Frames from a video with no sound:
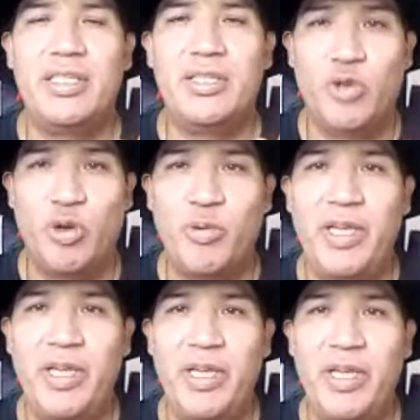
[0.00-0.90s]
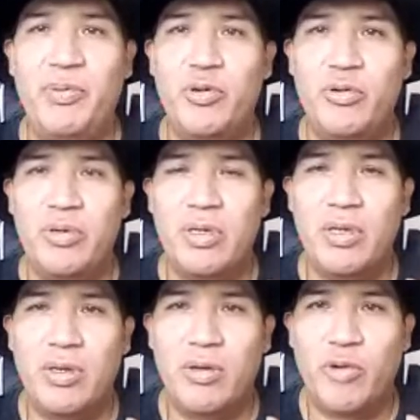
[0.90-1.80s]
normal people
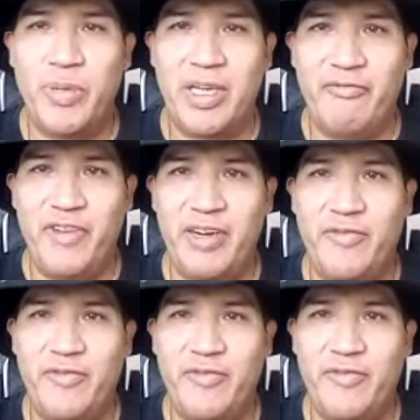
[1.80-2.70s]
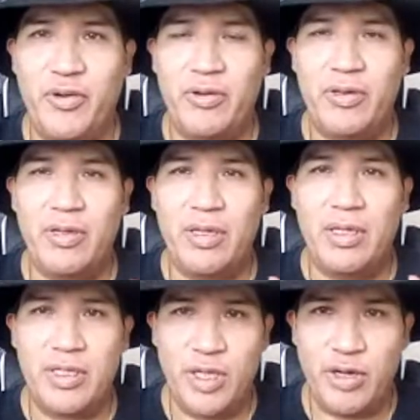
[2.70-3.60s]
will become fearful,
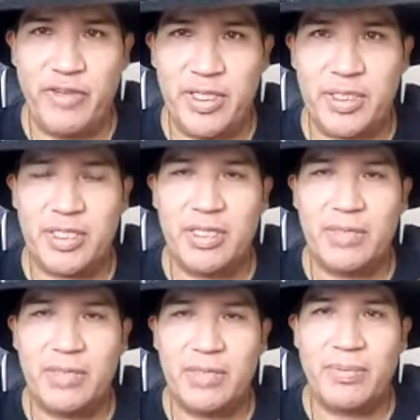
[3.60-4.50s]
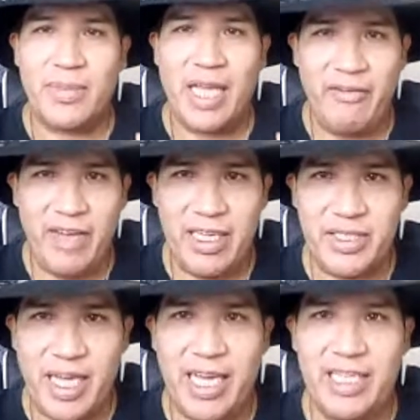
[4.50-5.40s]
nervous, have
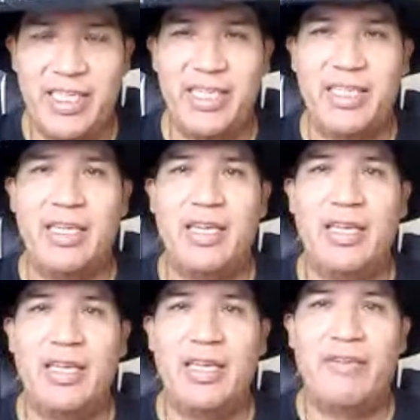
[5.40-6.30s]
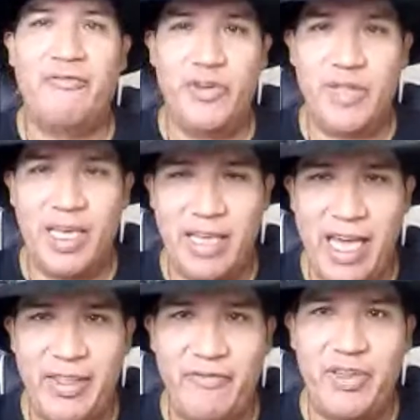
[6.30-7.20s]
anxiety,
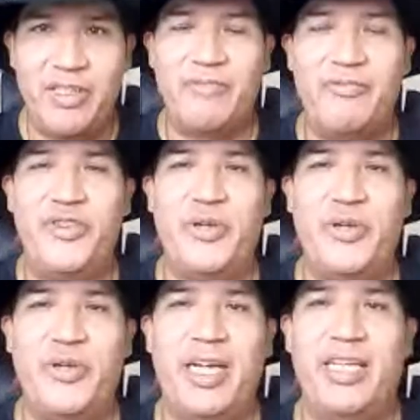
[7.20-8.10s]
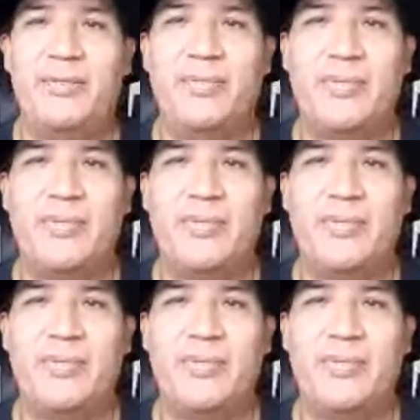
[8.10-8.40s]
have that feeling of dread.